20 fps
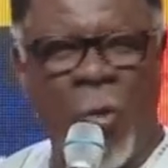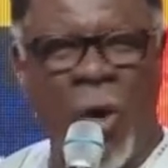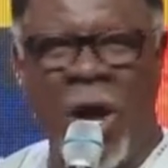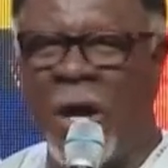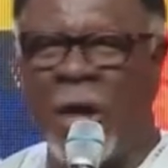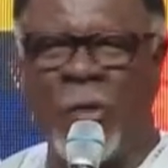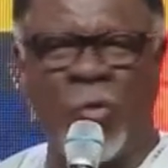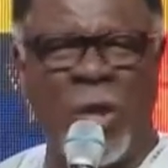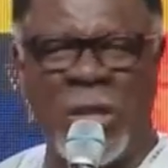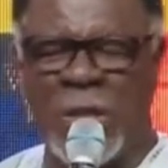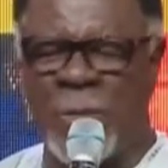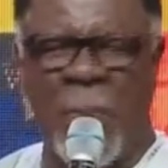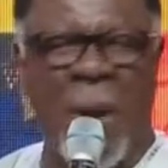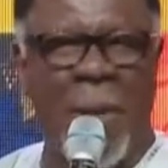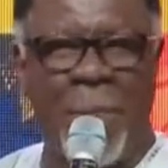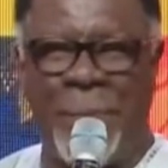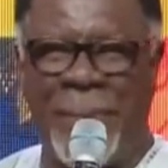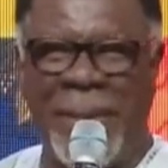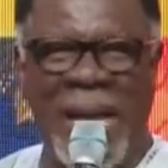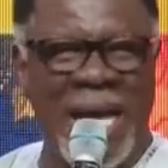The world
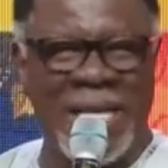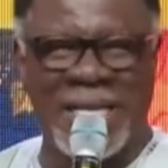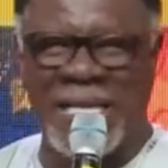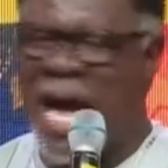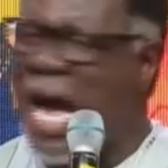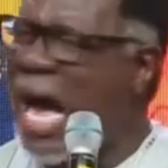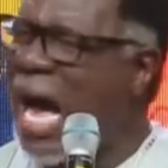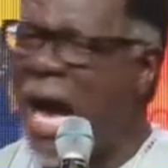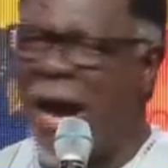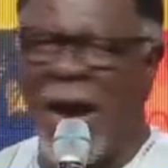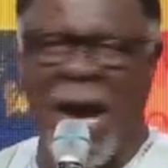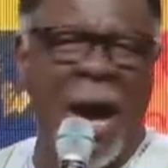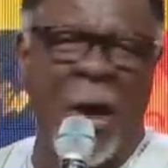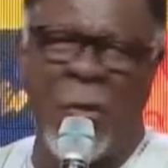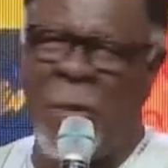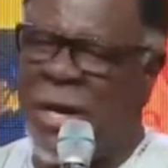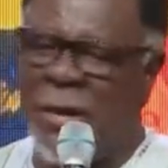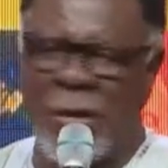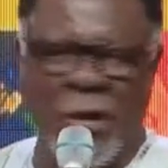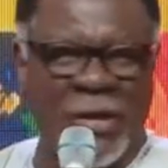was perplexed. How
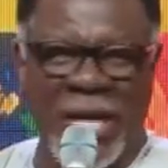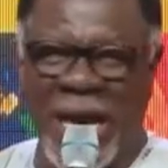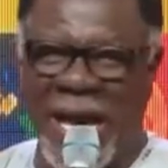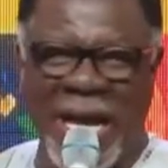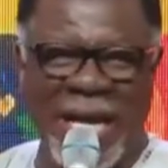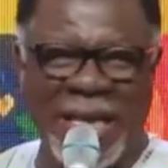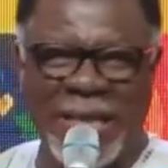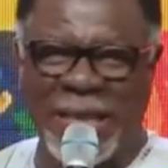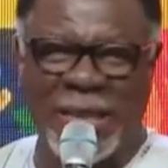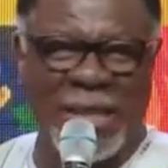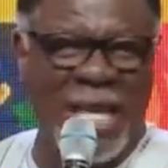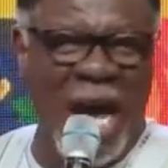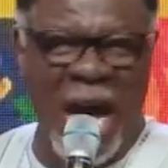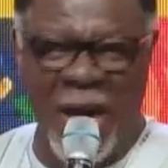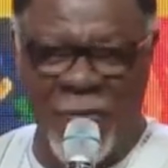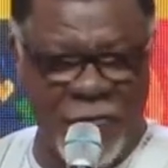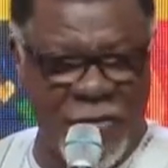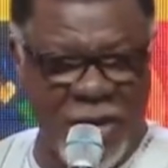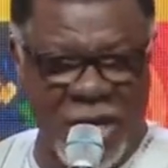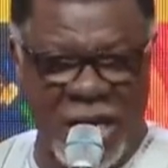are we going to
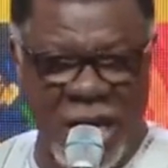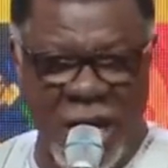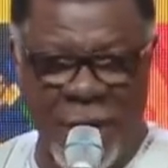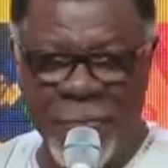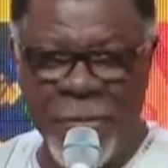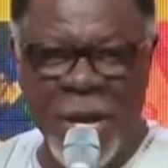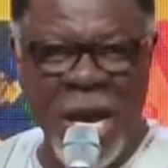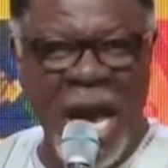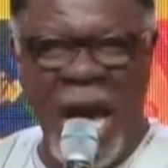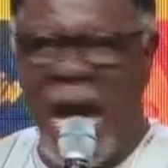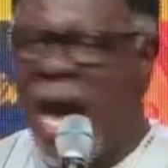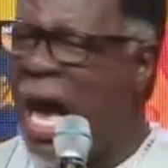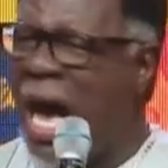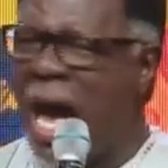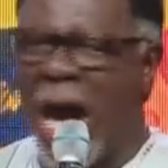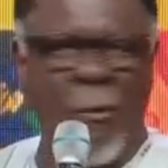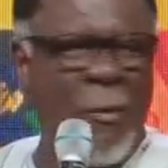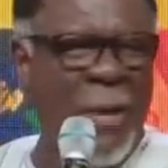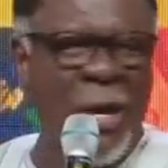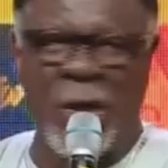handle Africa?
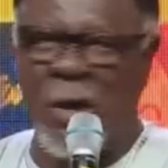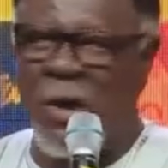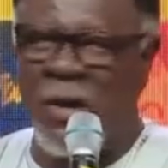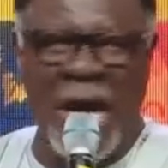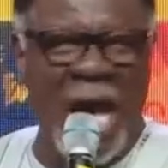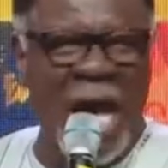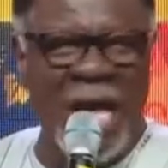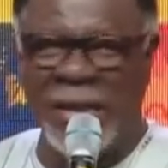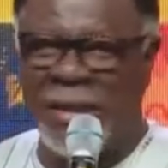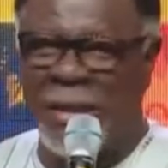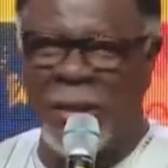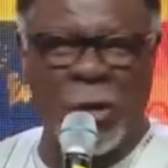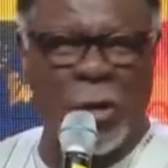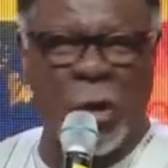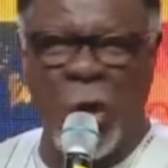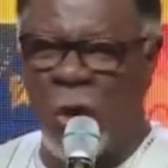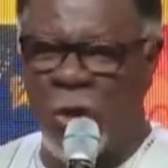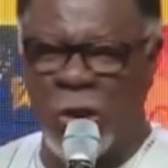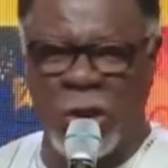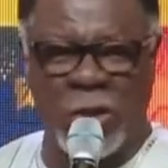How are we going to
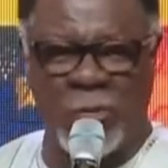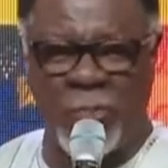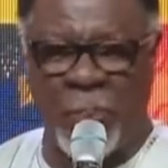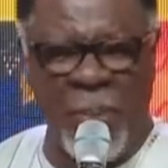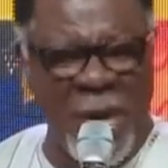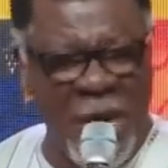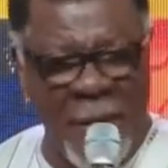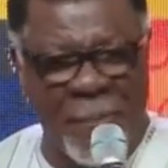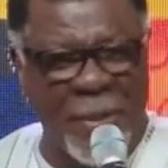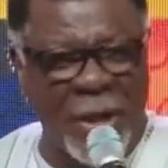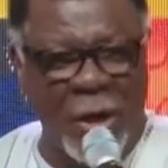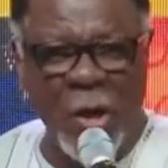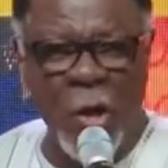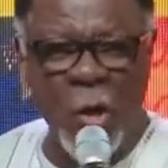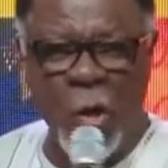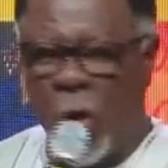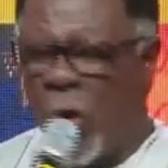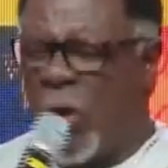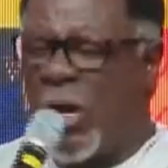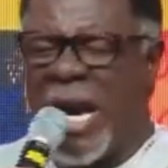handle those
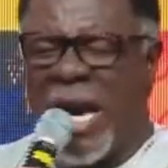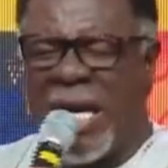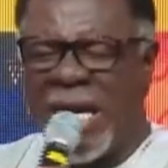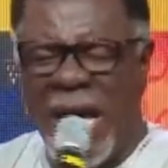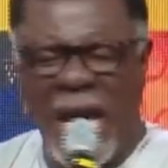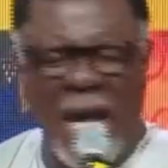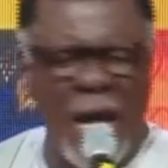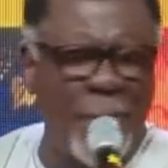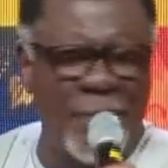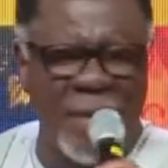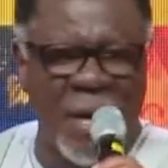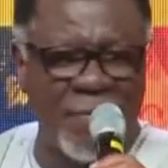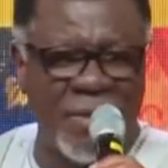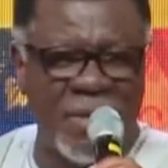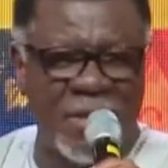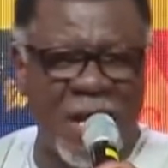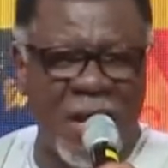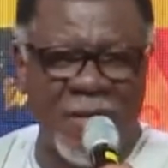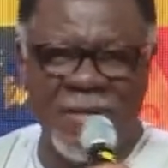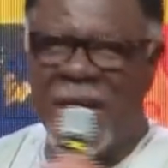people who can't
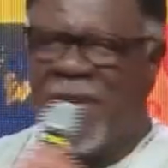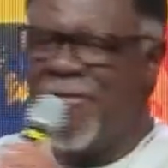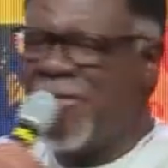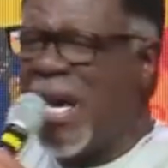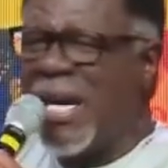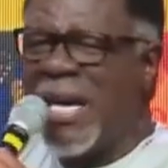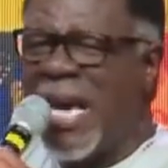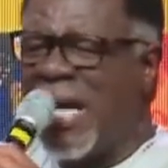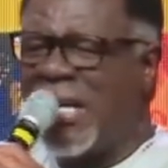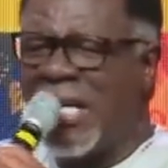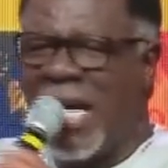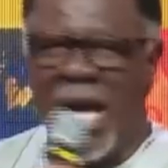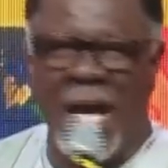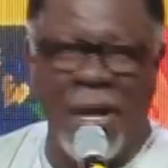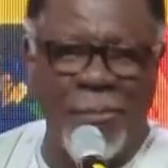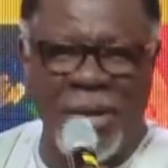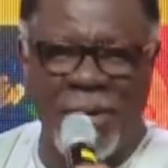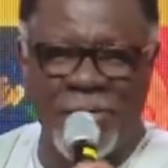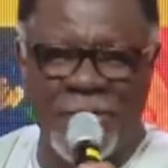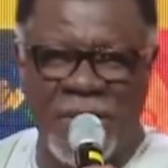help themselves? They
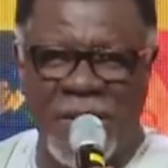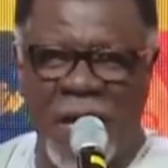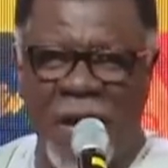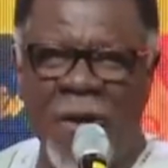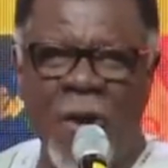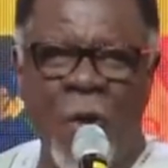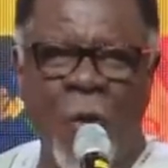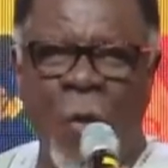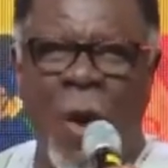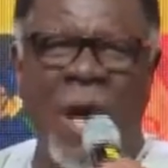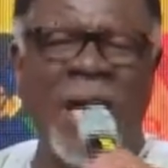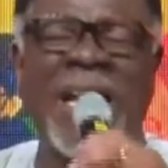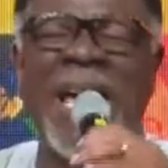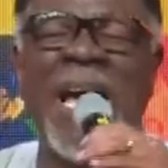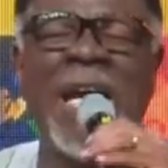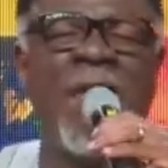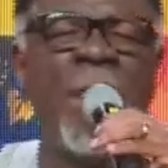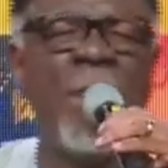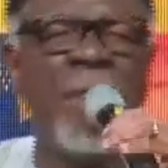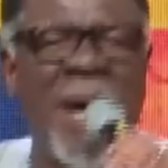can't help themselves.
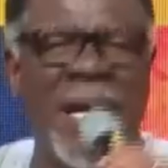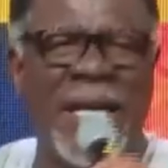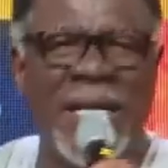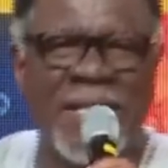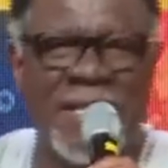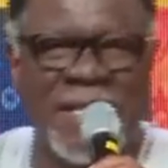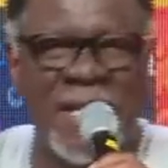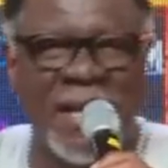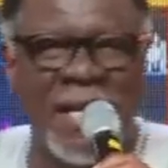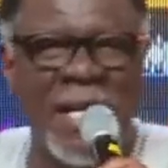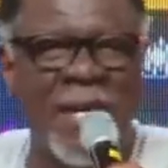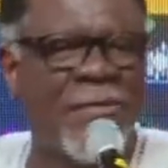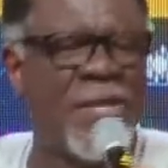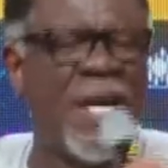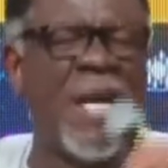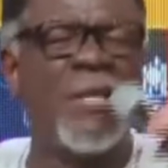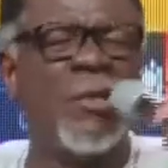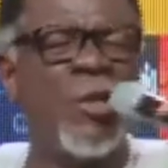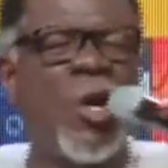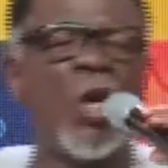What kind of
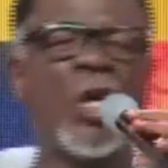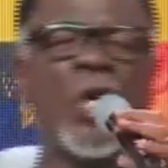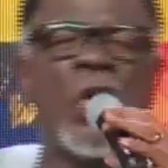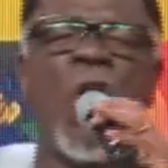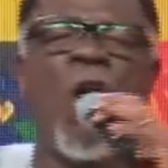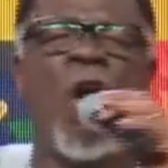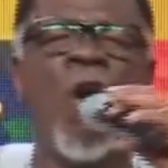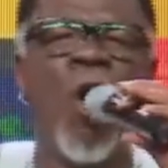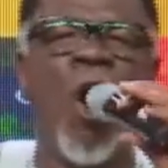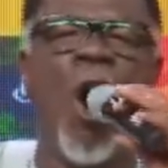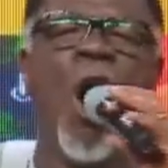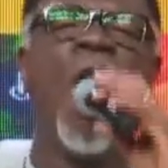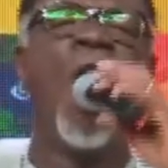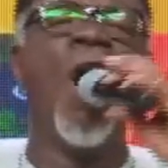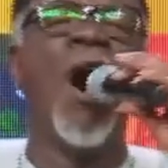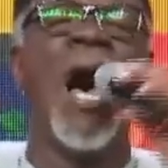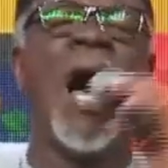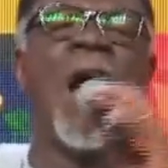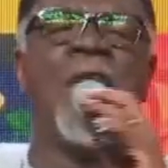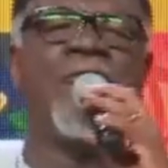medicine? There is no cure.
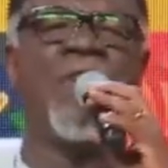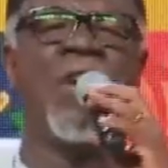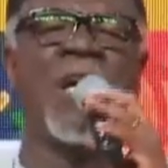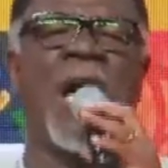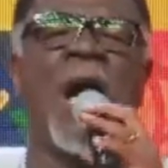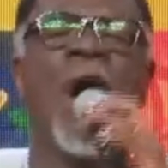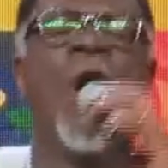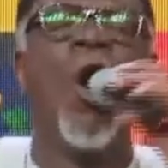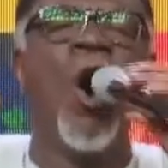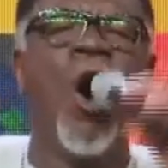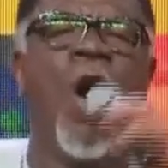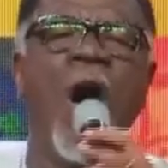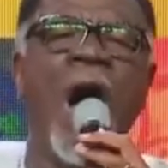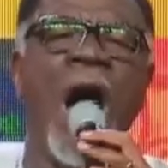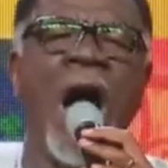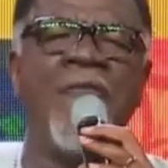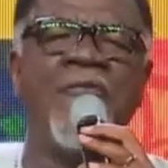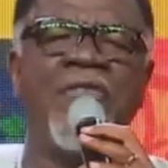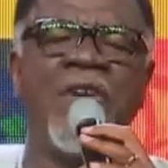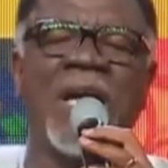Oh, Africa.
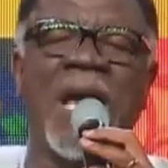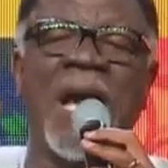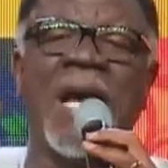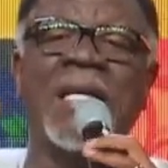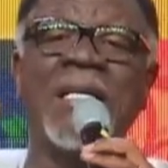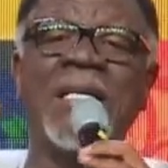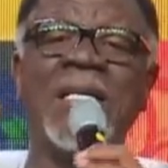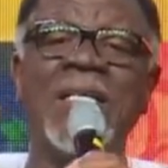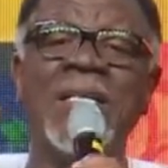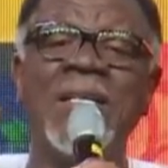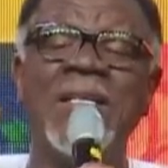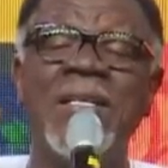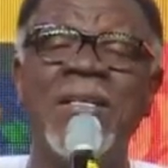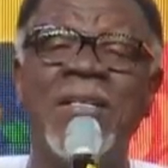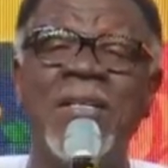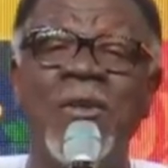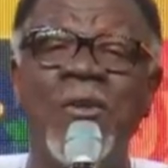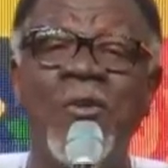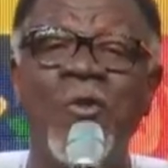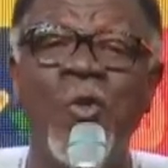Oh, Africa.
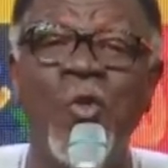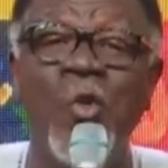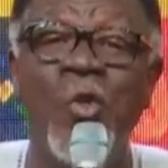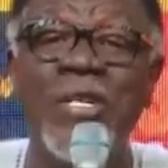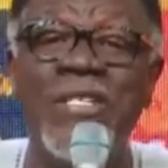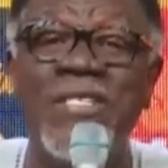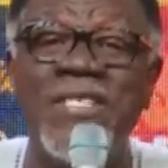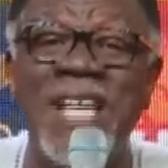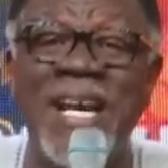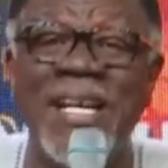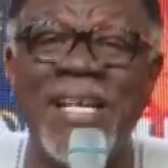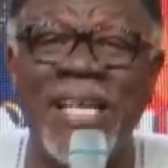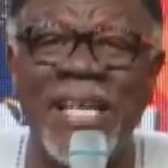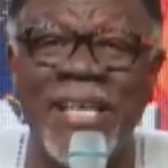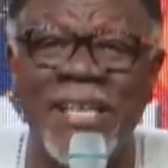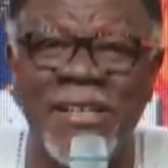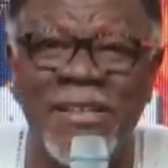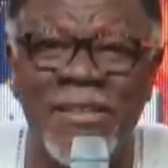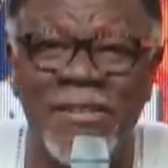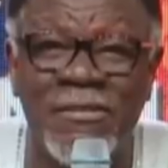Who is
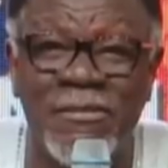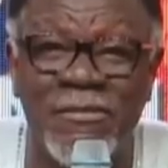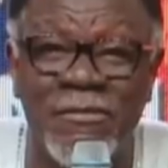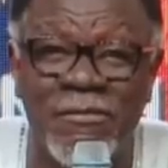standing?